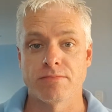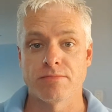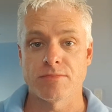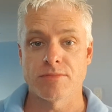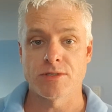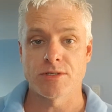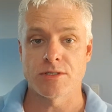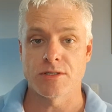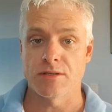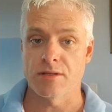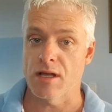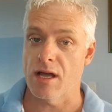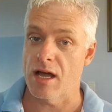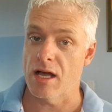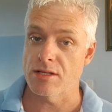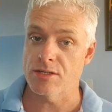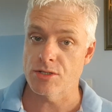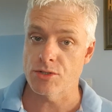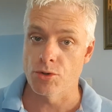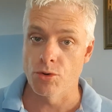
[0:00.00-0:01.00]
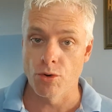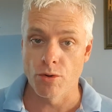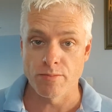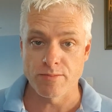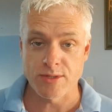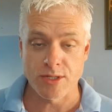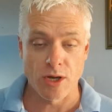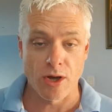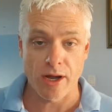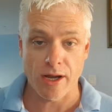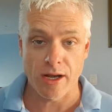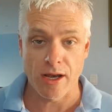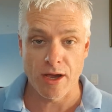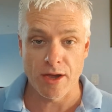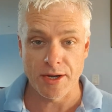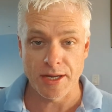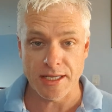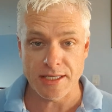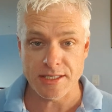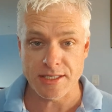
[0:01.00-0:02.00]
storm,
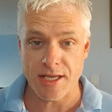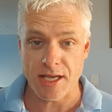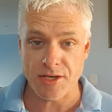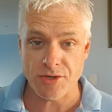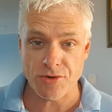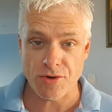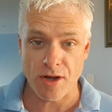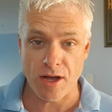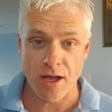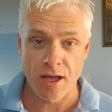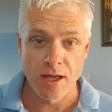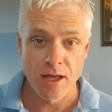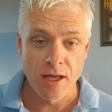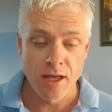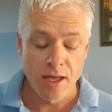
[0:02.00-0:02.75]
cyclone, etc.